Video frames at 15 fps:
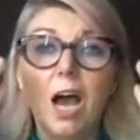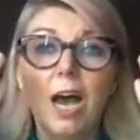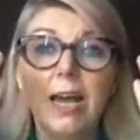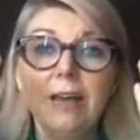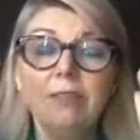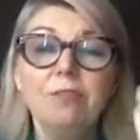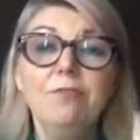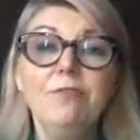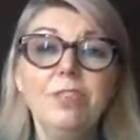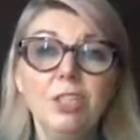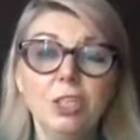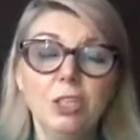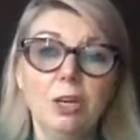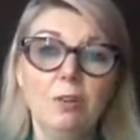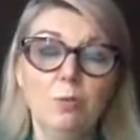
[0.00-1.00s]
I have a
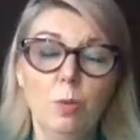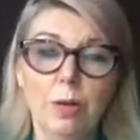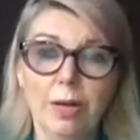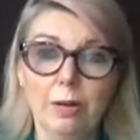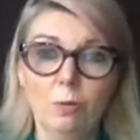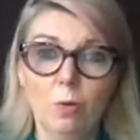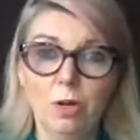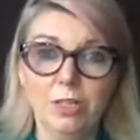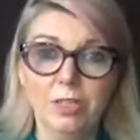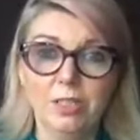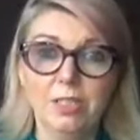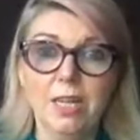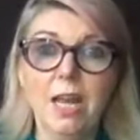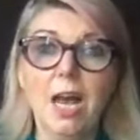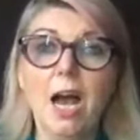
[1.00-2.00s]
vision of what I want.